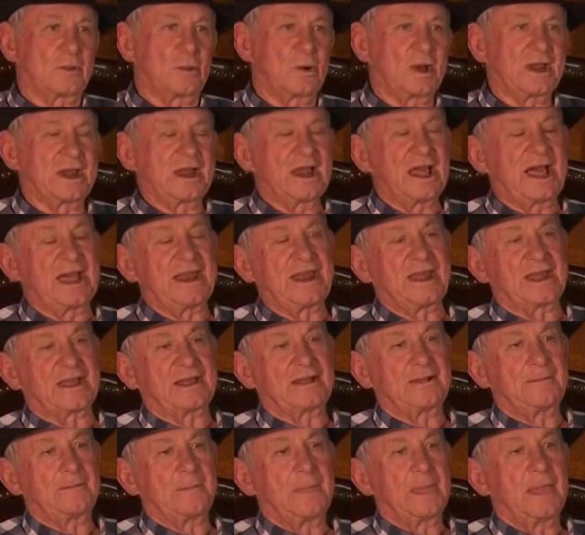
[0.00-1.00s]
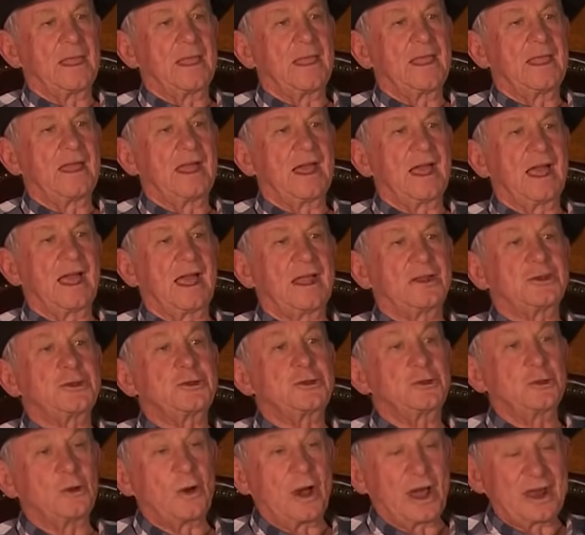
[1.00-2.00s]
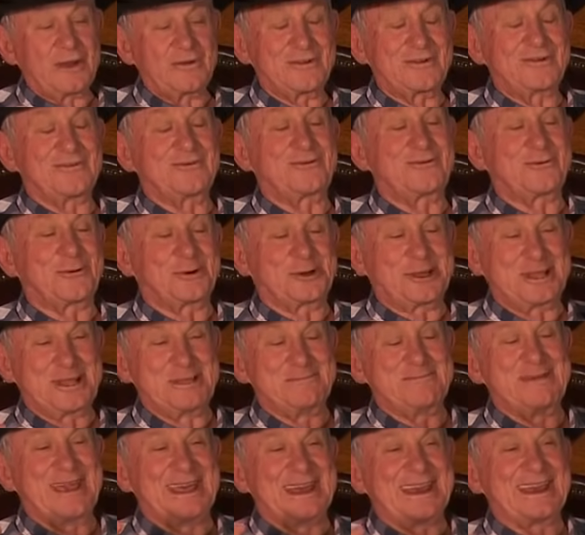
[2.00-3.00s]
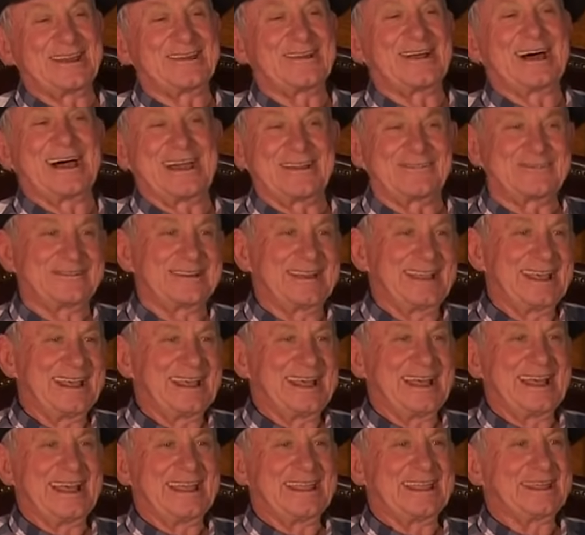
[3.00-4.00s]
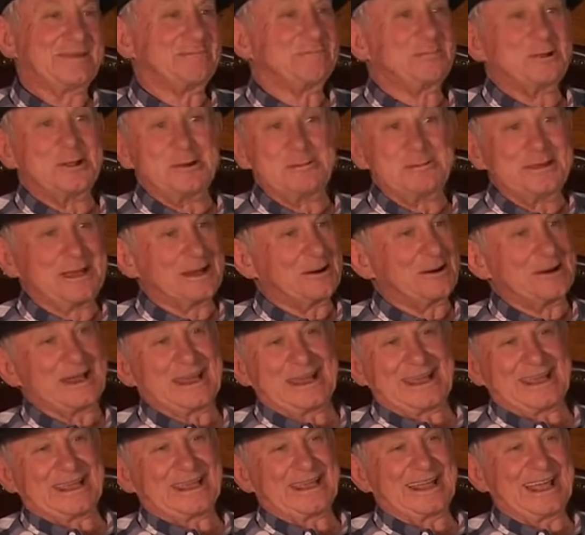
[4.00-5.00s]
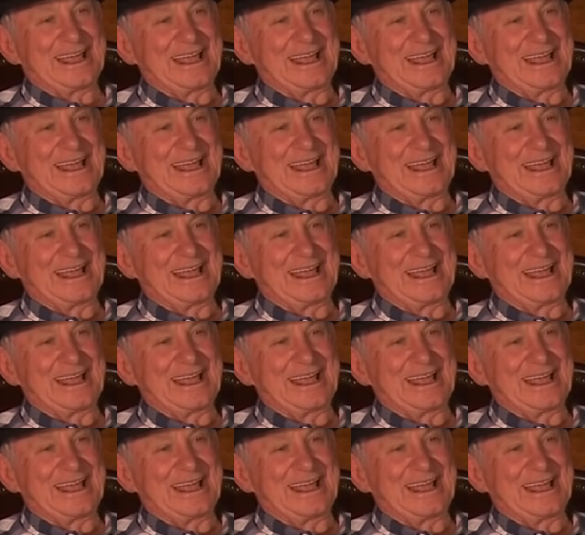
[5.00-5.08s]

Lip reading: one-liner, and 240 men arrived. That blew me away.